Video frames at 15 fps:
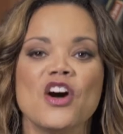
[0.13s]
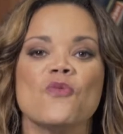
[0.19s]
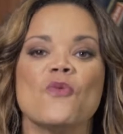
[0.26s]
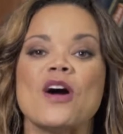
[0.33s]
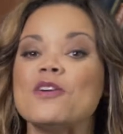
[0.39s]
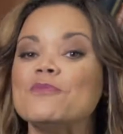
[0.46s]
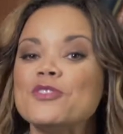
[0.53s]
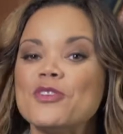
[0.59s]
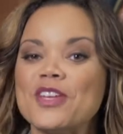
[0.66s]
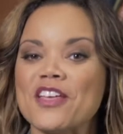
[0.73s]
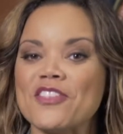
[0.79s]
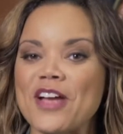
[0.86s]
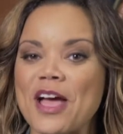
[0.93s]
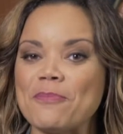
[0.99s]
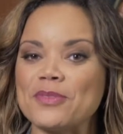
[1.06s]
Welcome to
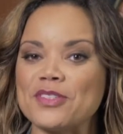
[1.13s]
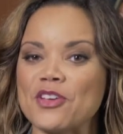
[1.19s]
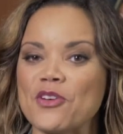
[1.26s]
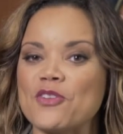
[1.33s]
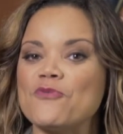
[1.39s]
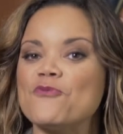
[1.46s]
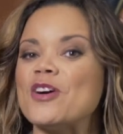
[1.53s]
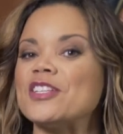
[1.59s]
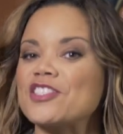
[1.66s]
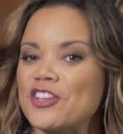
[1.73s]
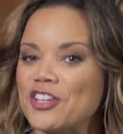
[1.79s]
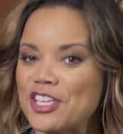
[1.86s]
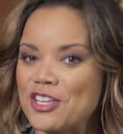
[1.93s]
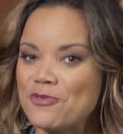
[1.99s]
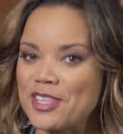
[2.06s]
another episode of What's
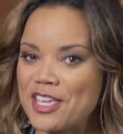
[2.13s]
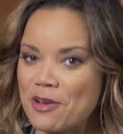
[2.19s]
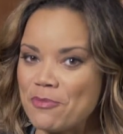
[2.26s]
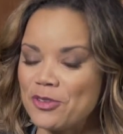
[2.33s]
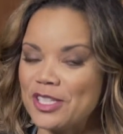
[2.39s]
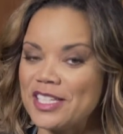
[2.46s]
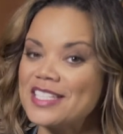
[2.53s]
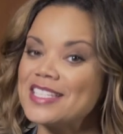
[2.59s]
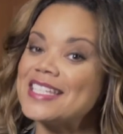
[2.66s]
Cooking with Kimberly.